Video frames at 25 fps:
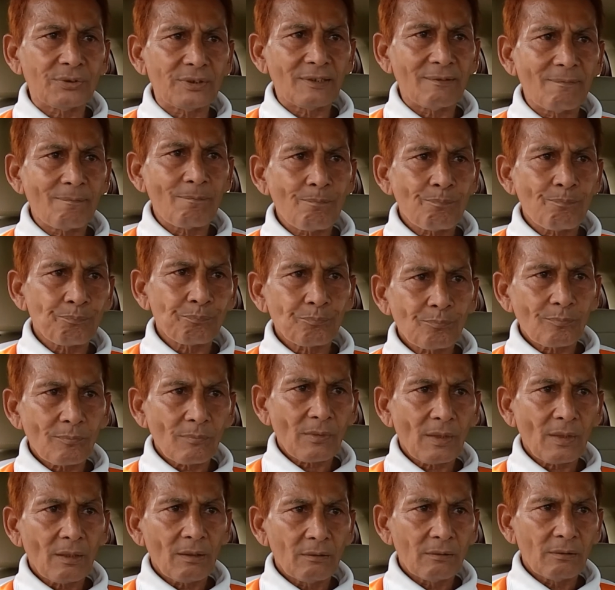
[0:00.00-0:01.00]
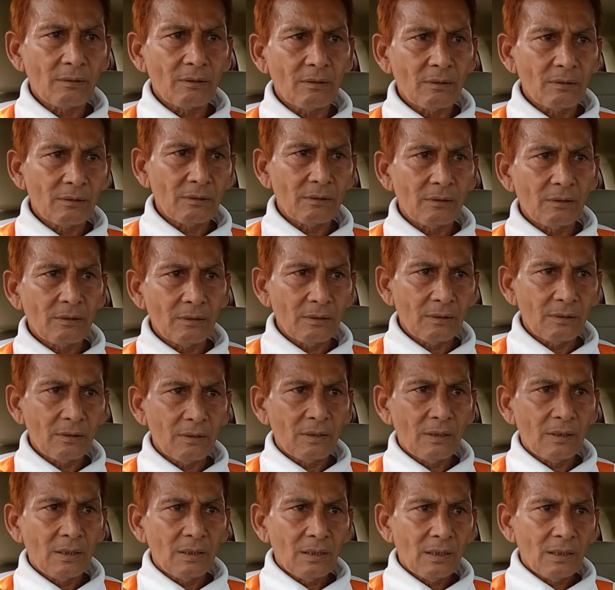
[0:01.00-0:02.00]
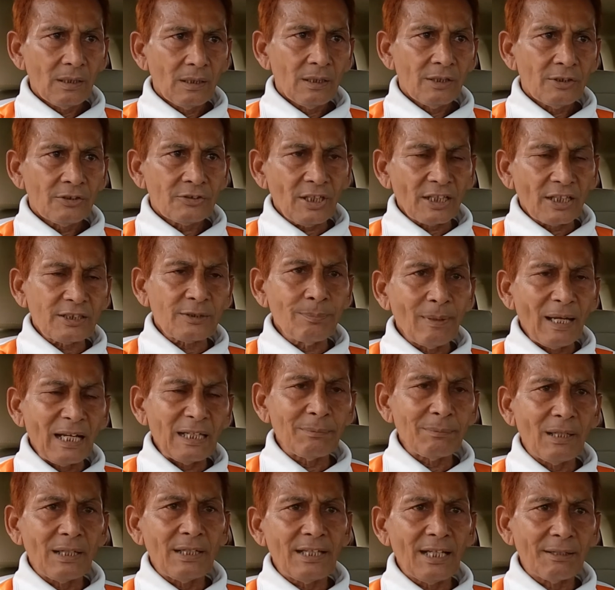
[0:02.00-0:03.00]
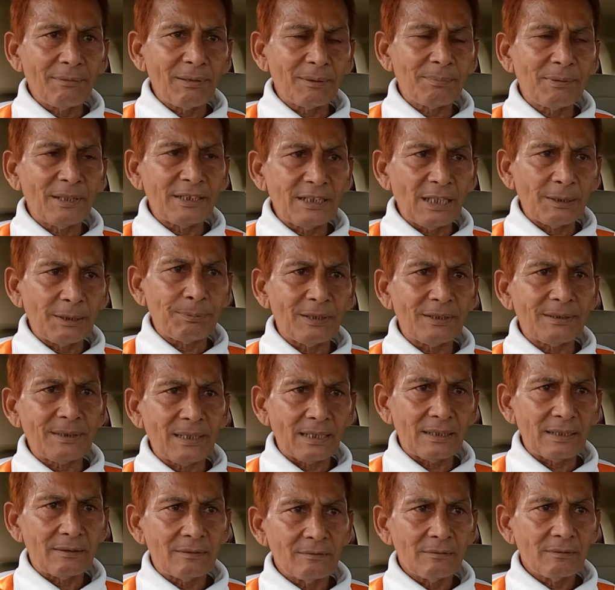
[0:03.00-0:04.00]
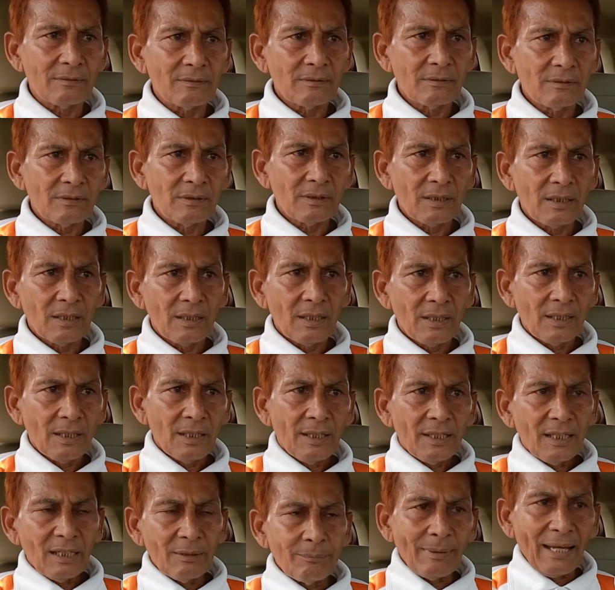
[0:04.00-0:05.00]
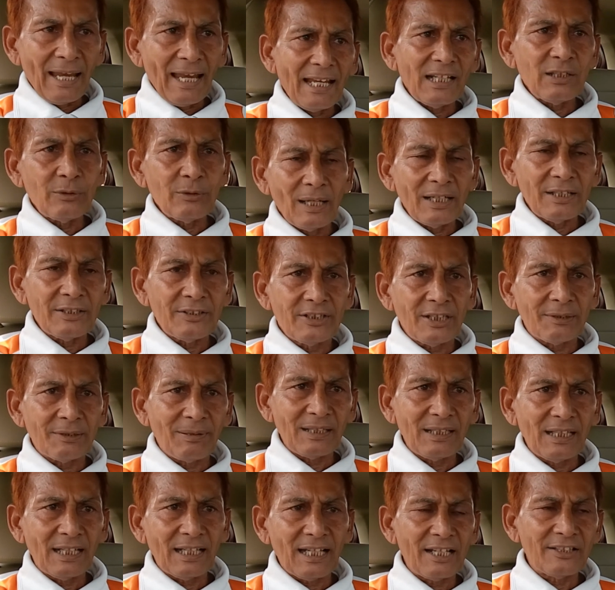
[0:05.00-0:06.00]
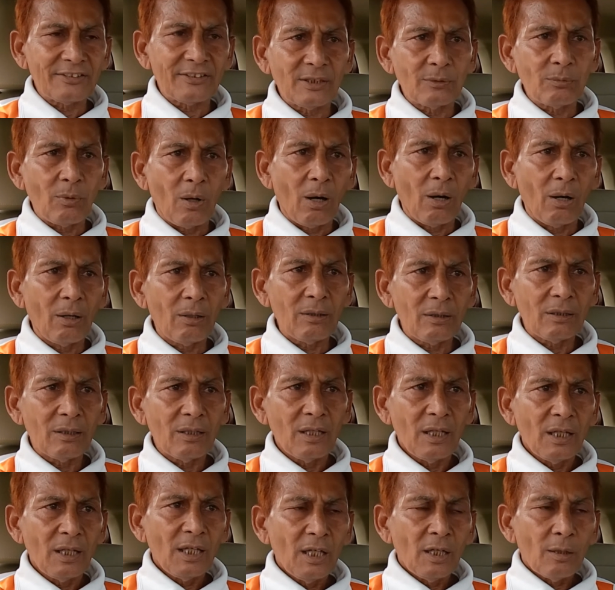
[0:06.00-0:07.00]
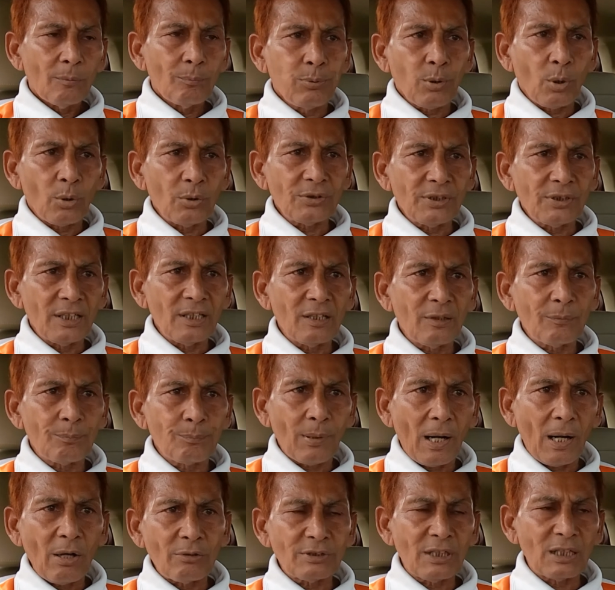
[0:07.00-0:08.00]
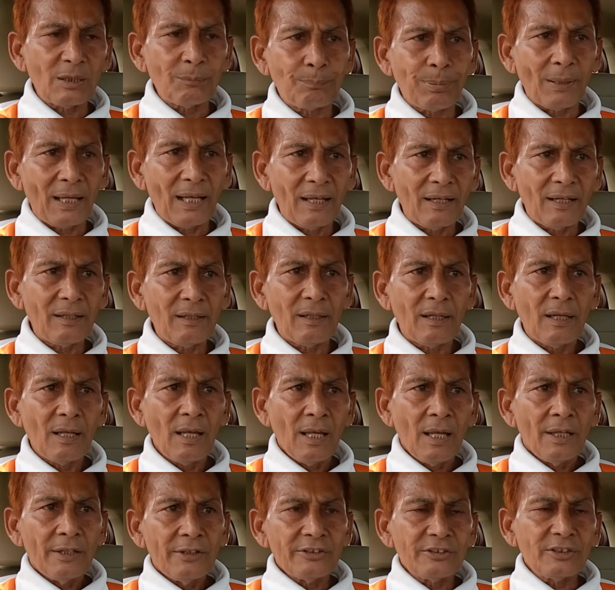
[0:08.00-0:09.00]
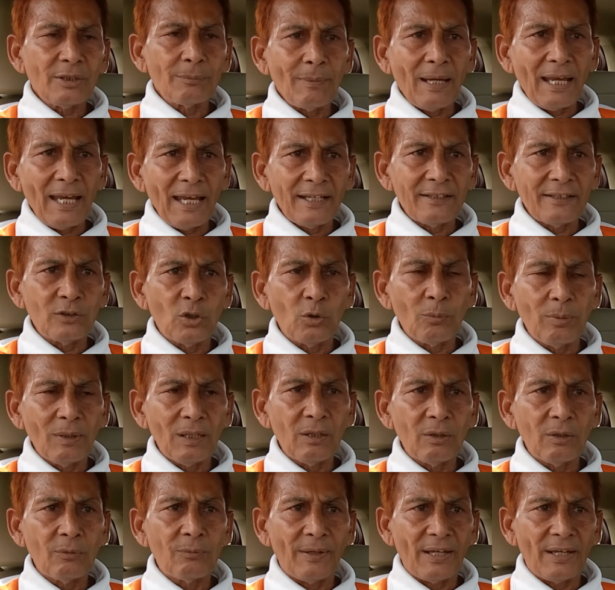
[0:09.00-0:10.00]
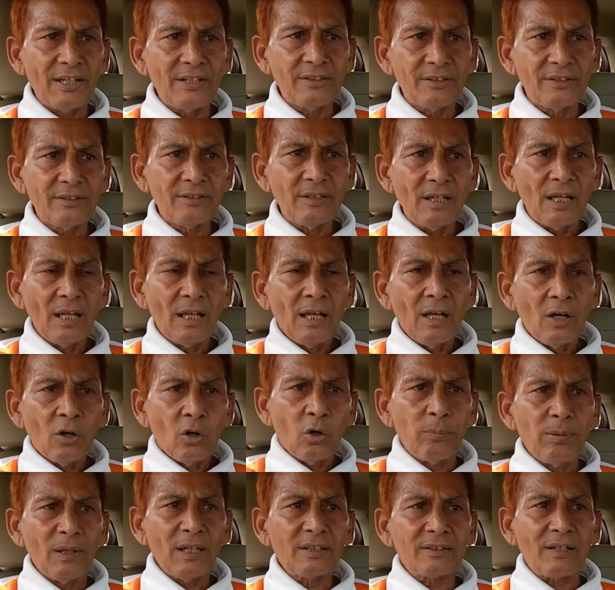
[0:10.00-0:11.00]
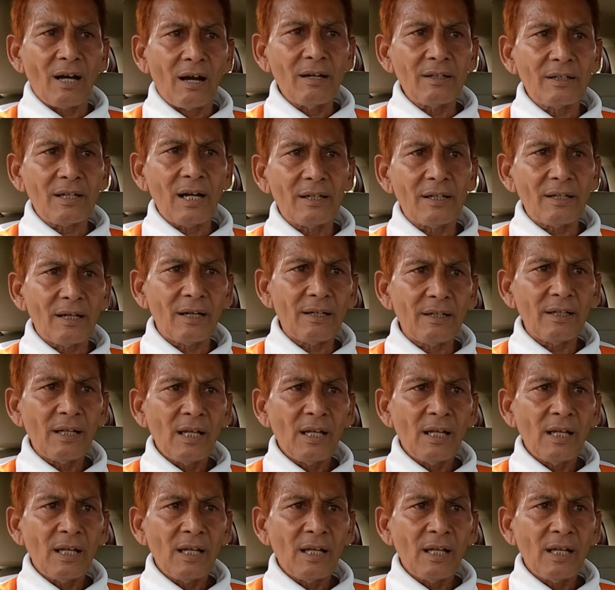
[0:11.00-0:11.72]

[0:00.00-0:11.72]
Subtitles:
Such men will never be defeated. A man when driven against the wall, bruising brows and pale, is a man who will win, who will conquer, because he is not afraid to fail.